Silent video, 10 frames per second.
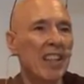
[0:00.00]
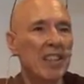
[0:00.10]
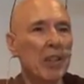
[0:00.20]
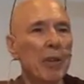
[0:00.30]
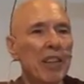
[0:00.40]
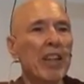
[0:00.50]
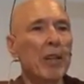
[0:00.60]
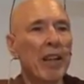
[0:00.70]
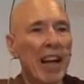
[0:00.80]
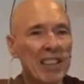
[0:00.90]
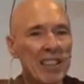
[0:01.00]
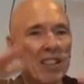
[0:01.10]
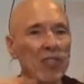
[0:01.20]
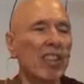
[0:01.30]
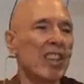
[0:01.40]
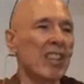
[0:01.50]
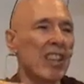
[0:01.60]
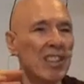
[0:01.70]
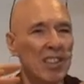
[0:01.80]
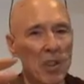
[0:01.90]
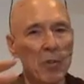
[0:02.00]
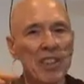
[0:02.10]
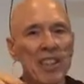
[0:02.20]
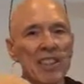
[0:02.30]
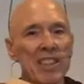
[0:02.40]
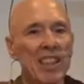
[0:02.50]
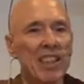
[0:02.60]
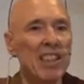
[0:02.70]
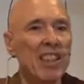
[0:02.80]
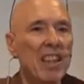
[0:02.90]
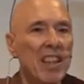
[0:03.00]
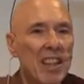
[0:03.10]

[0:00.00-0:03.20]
So within the monastic tradition, it's always considered,